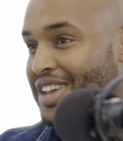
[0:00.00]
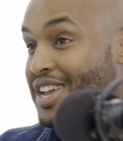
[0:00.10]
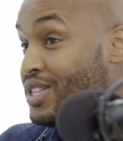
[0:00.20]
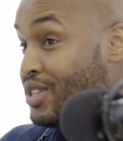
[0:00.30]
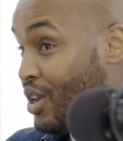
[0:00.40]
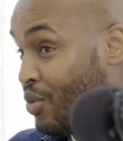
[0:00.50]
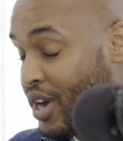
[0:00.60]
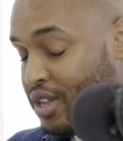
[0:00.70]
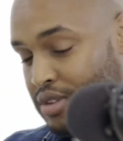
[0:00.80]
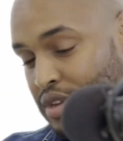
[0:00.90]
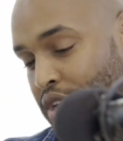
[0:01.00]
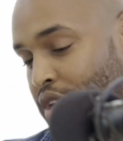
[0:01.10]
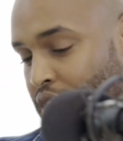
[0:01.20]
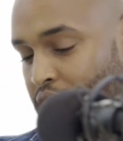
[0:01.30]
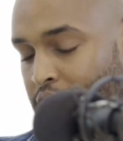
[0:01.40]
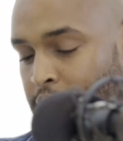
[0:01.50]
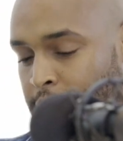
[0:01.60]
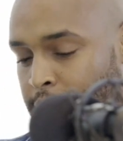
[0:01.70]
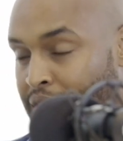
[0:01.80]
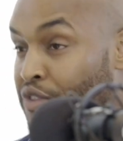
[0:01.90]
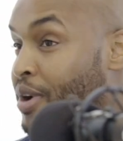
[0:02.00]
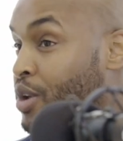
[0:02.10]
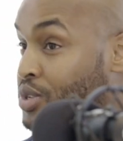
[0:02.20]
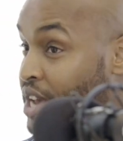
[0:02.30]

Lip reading: easily, right? And everybody was